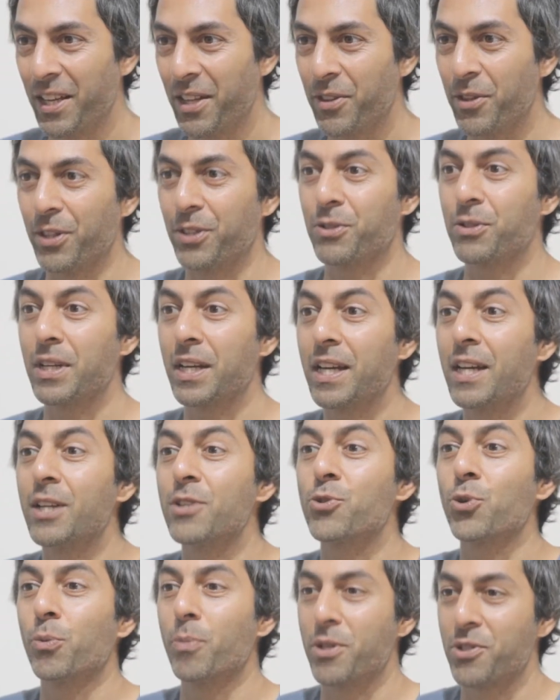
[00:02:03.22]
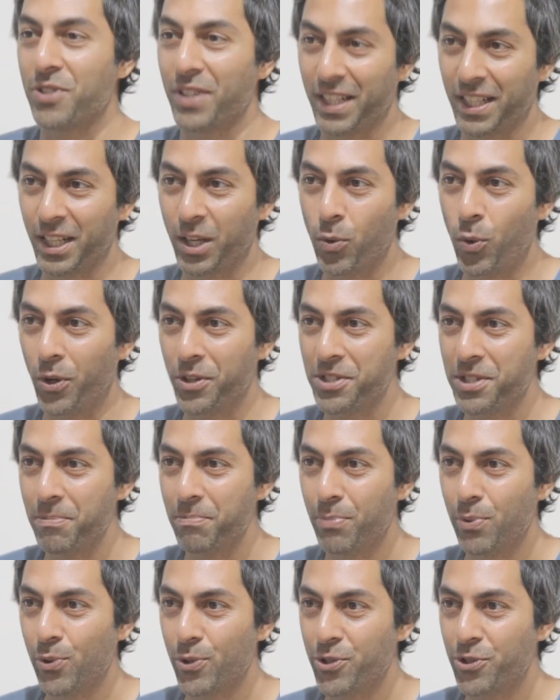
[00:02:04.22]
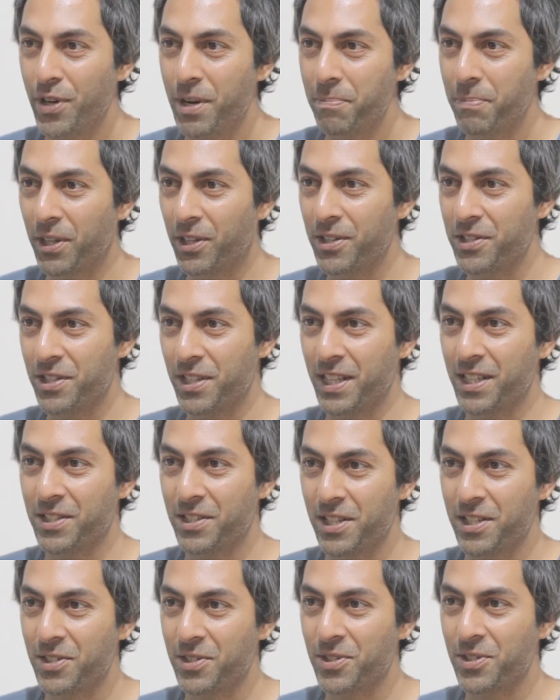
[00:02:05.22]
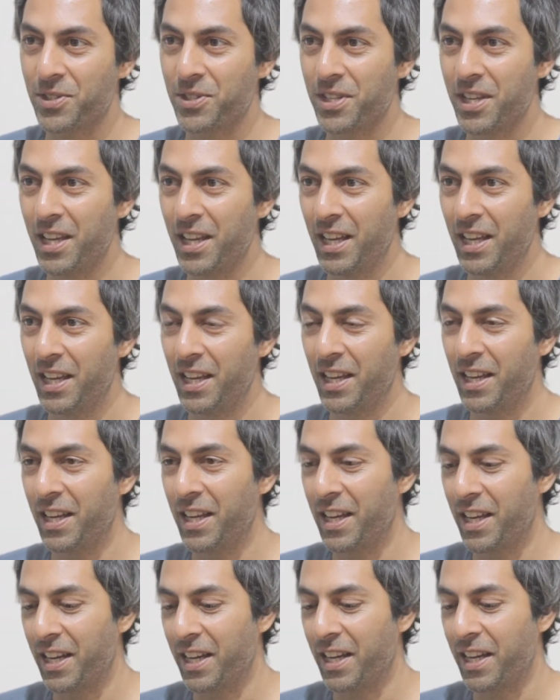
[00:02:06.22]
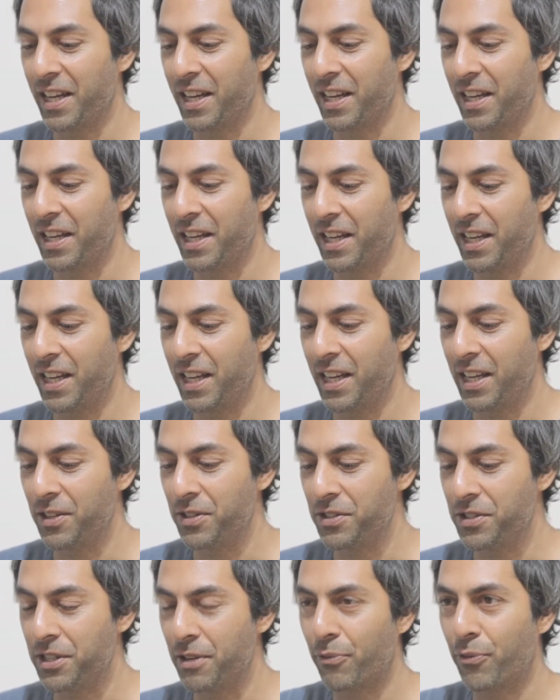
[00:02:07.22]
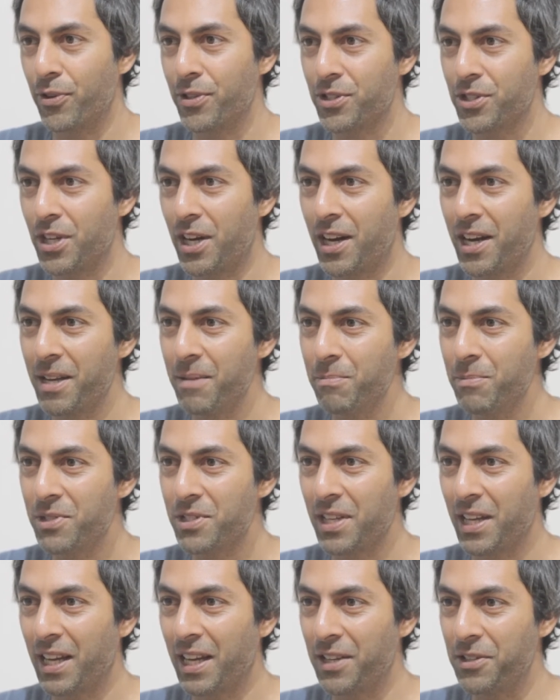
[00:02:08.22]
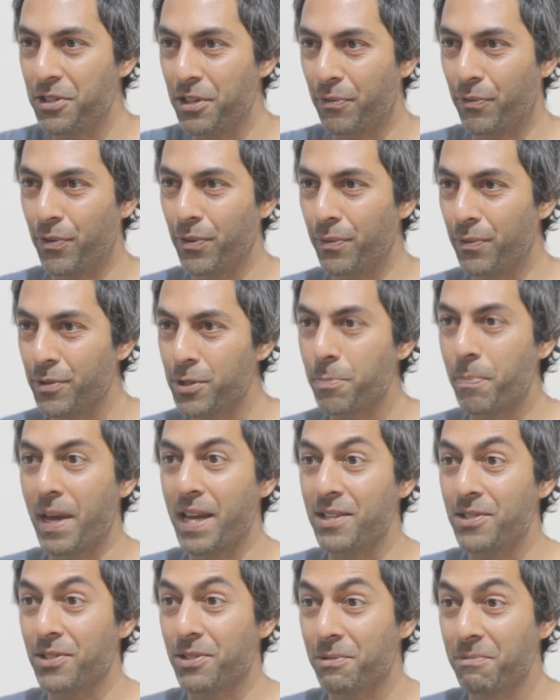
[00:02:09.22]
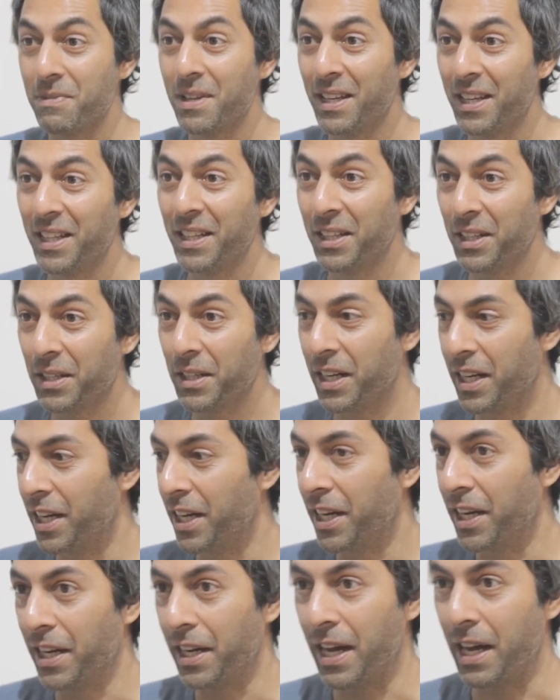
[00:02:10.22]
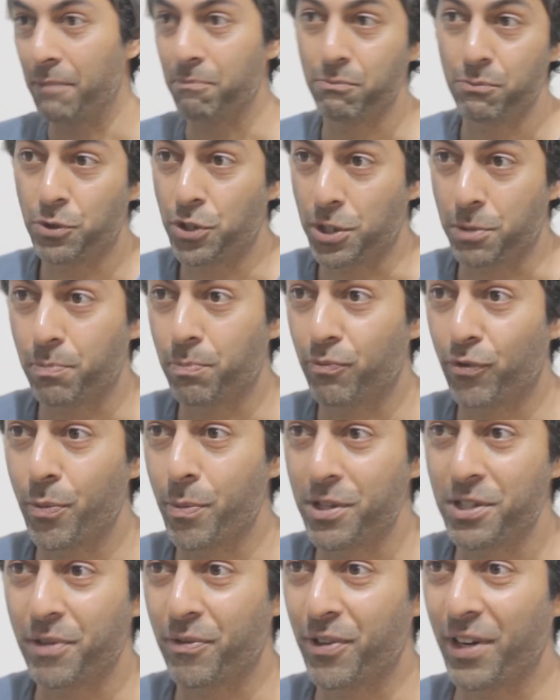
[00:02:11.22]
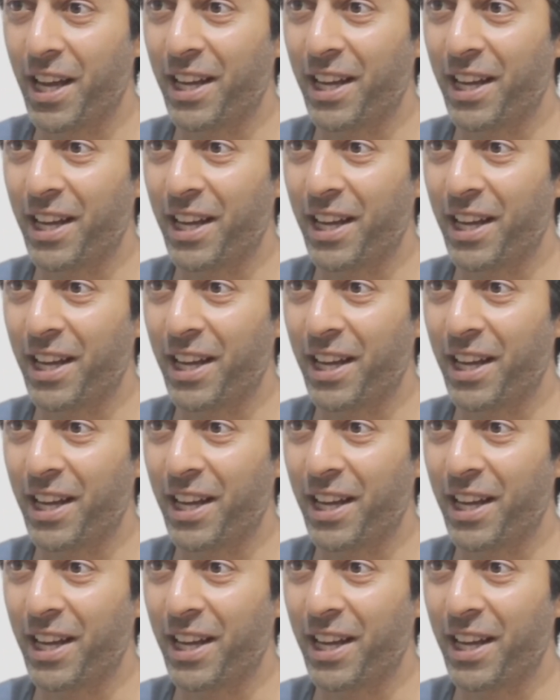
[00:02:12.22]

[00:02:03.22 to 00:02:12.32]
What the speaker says: that is almost like a quantum portrait because it exists in different times and different space. Just from the different